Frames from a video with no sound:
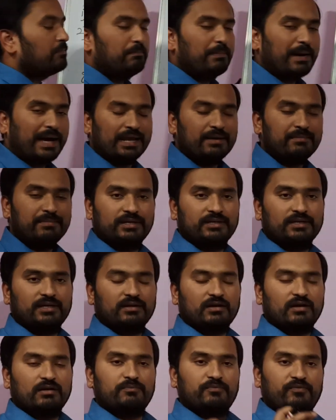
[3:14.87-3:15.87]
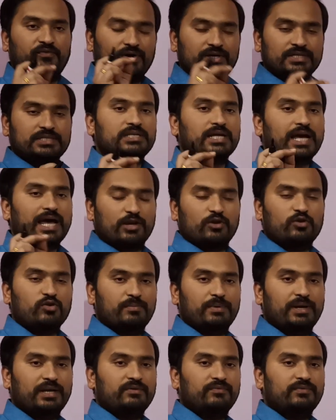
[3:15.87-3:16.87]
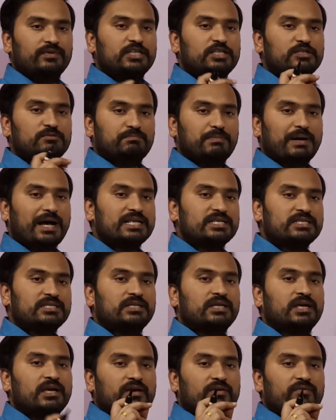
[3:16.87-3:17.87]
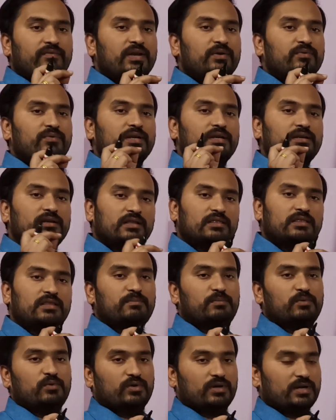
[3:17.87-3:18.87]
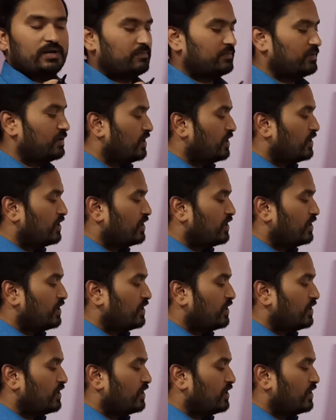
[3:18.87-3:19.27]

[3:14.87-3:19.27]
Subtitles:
parameter or first argument which is passed when we run the program.